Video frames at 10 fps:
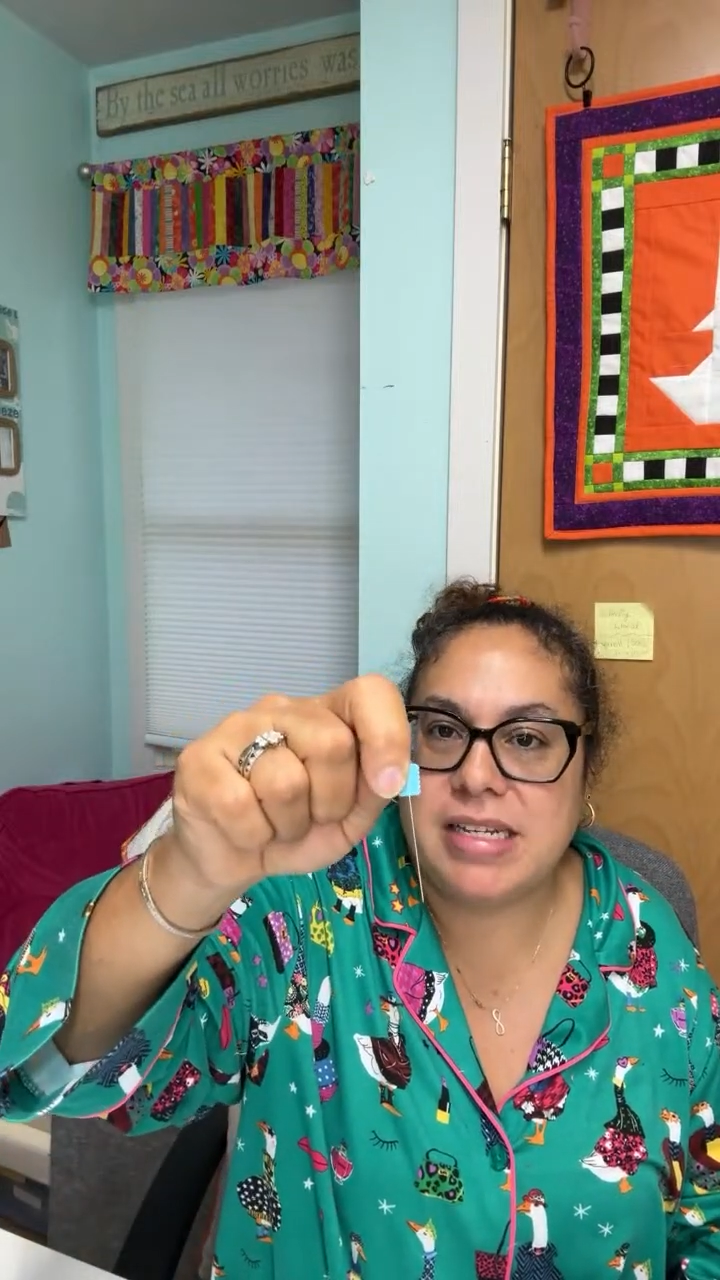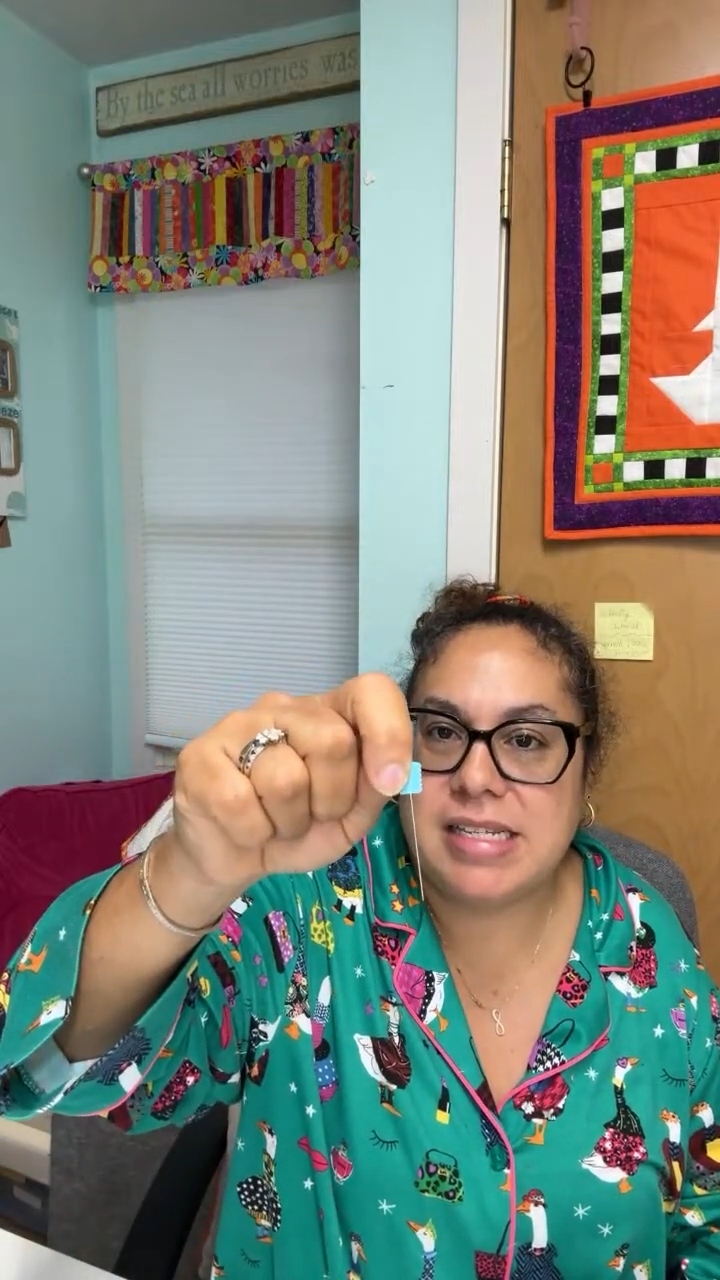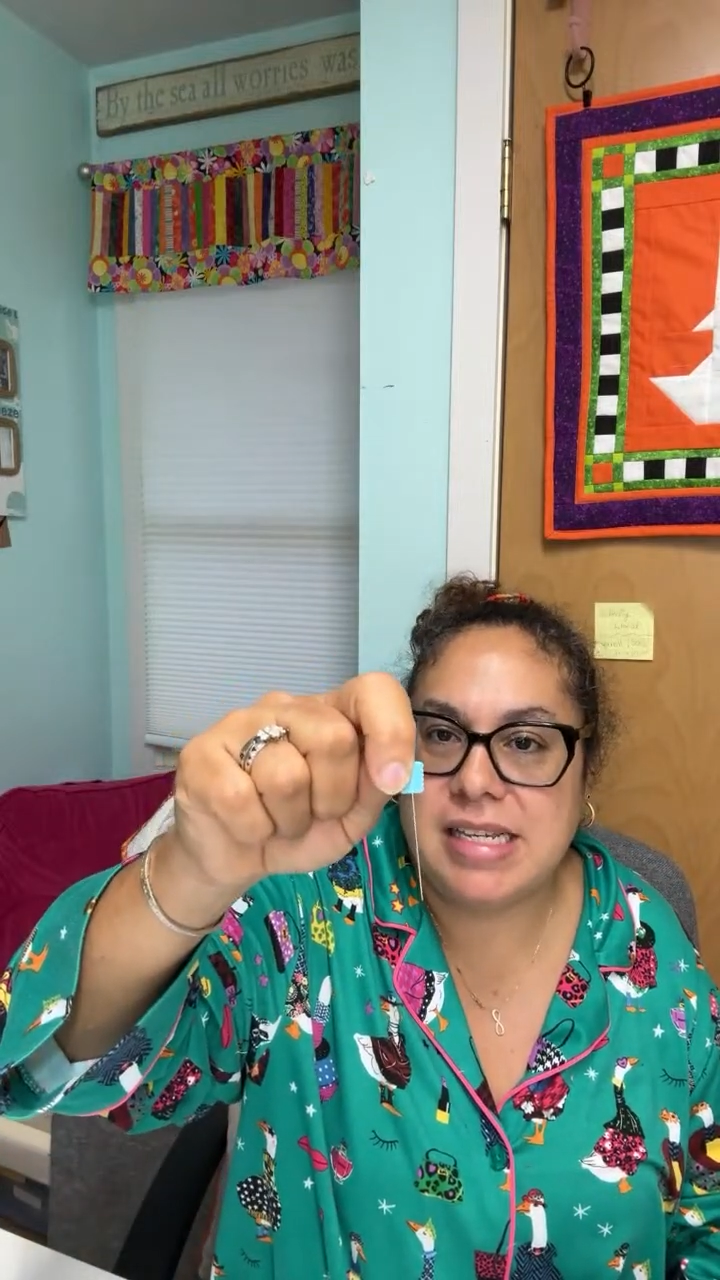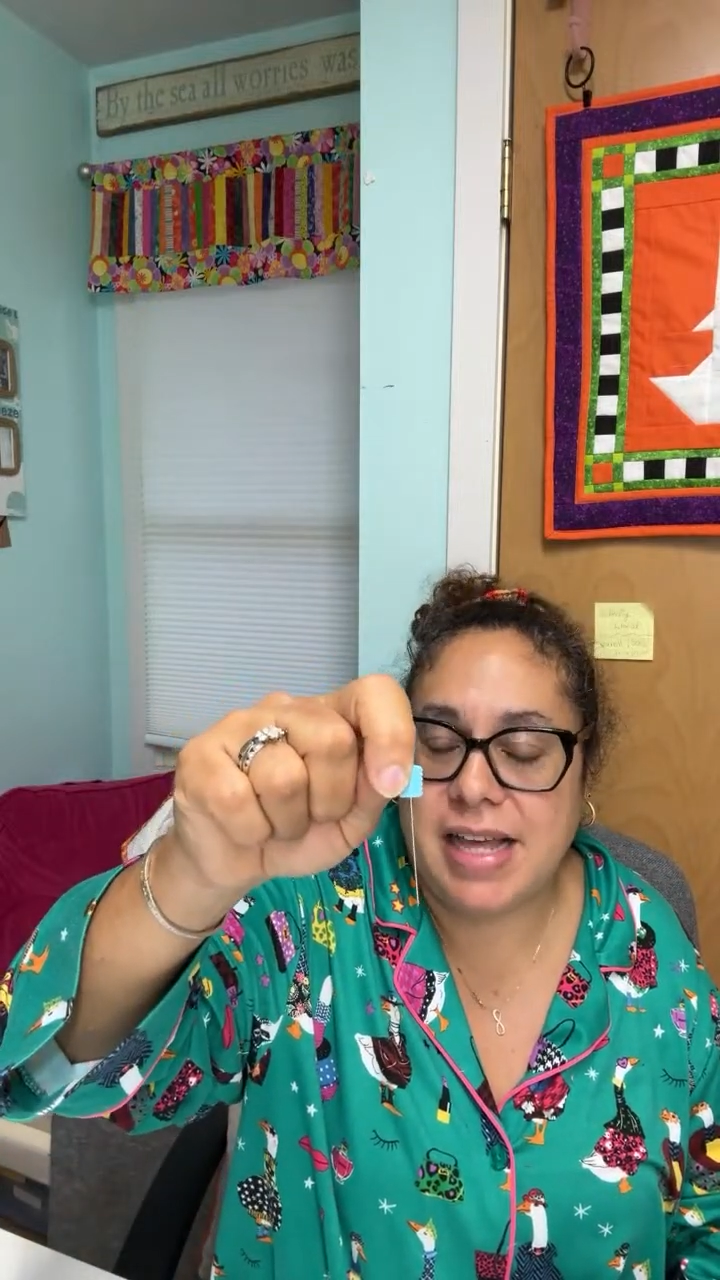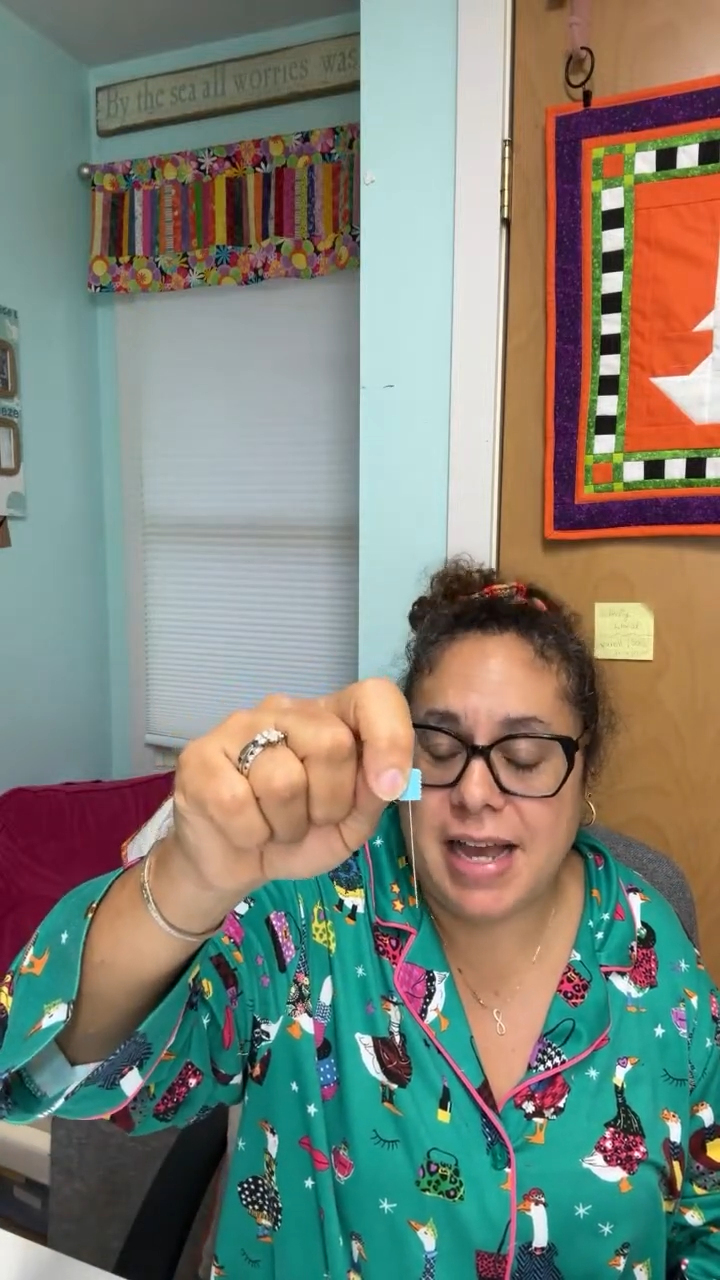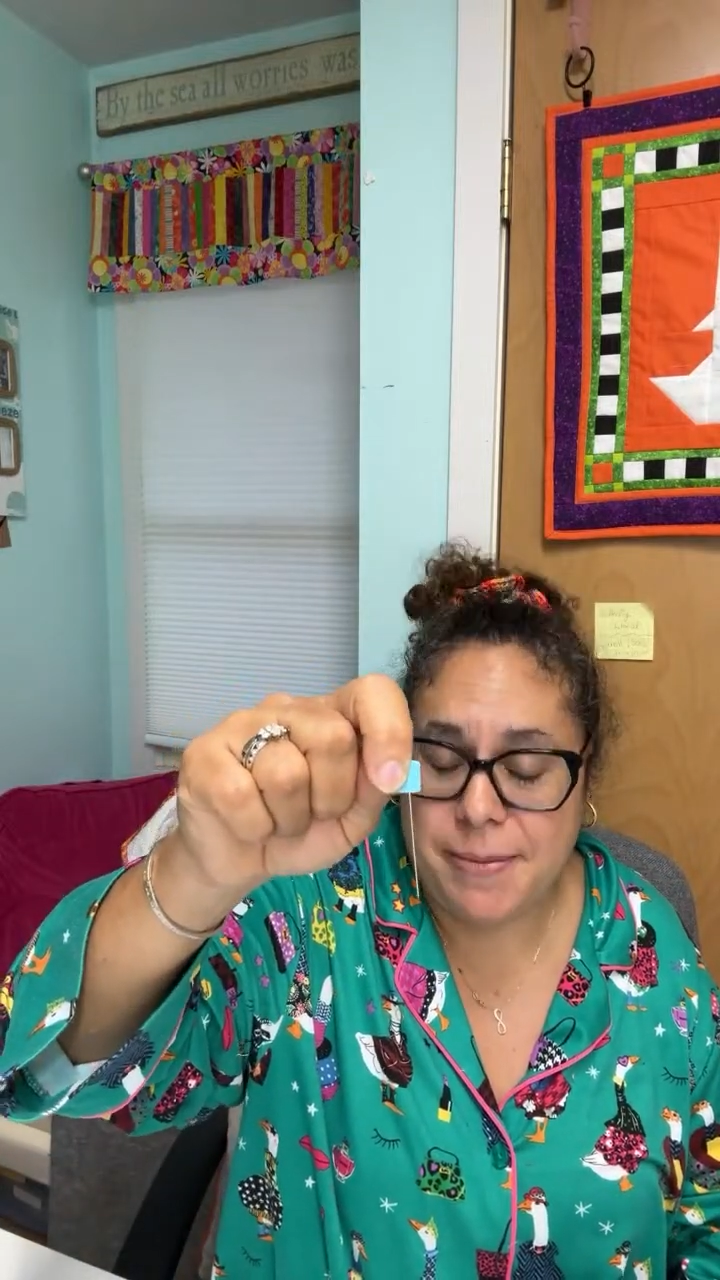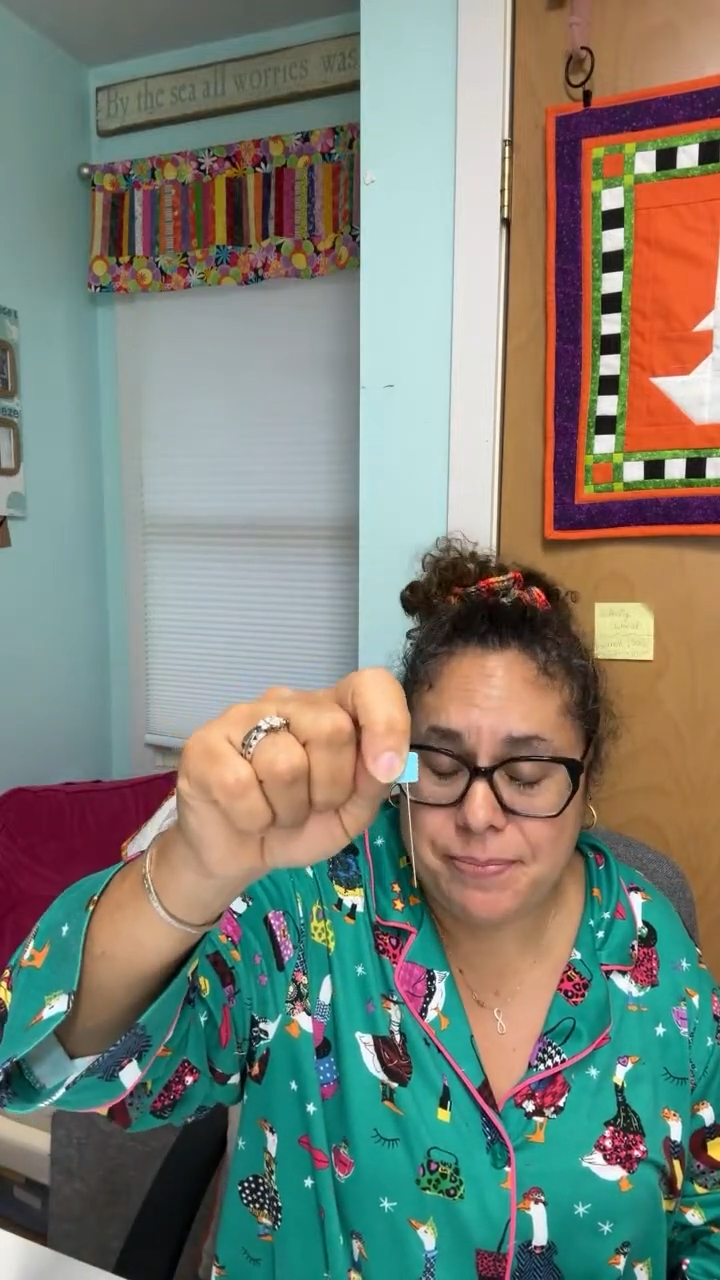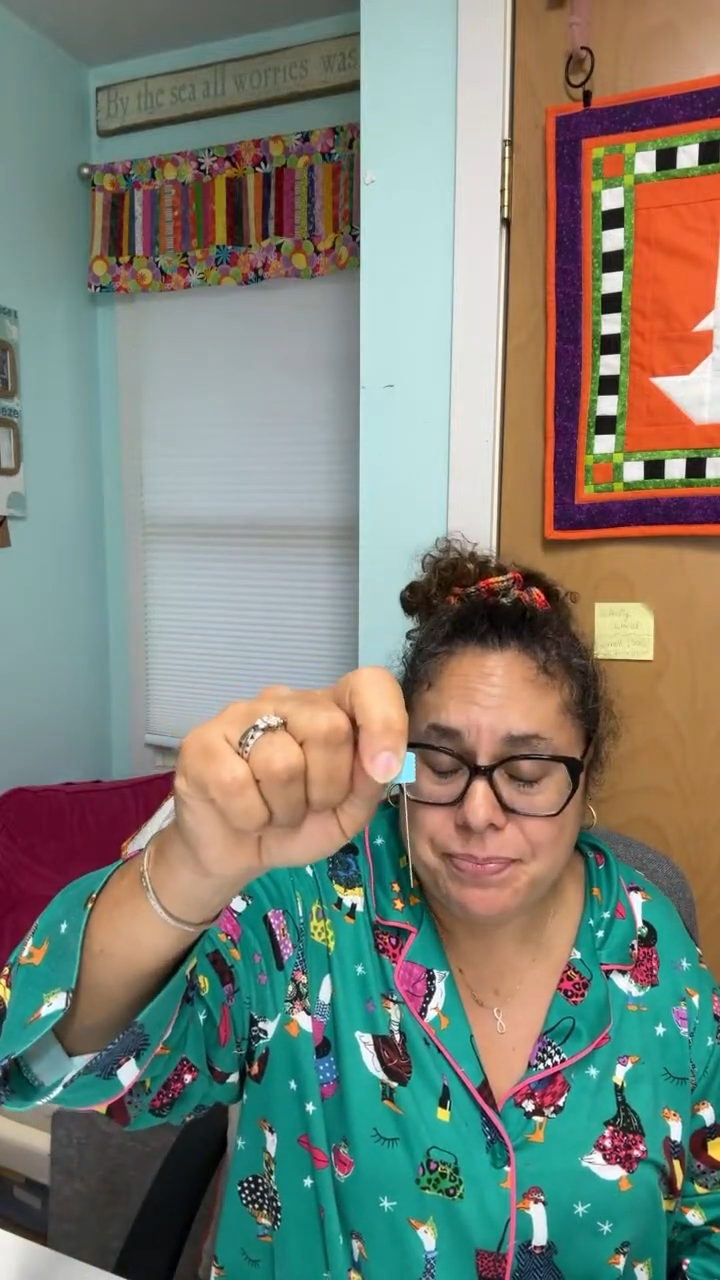see that.